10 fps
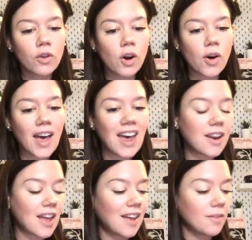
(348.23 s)
So go
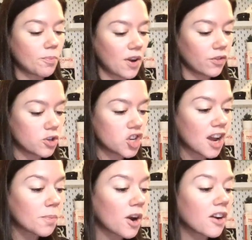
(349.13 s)
ahead and press your
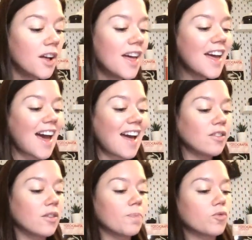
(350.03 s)
check mark,
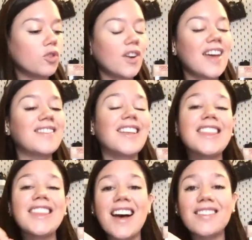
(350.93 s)
and today's
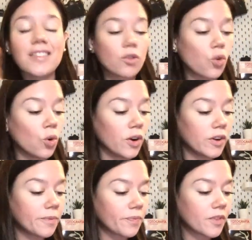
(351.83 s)
last
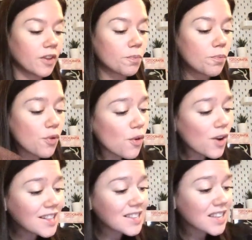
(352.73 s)
tool is
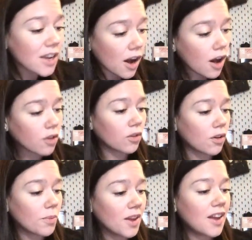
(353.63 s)
pretty
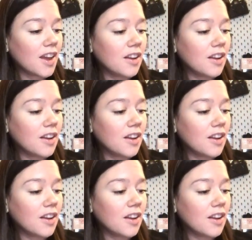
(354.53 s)
awesome.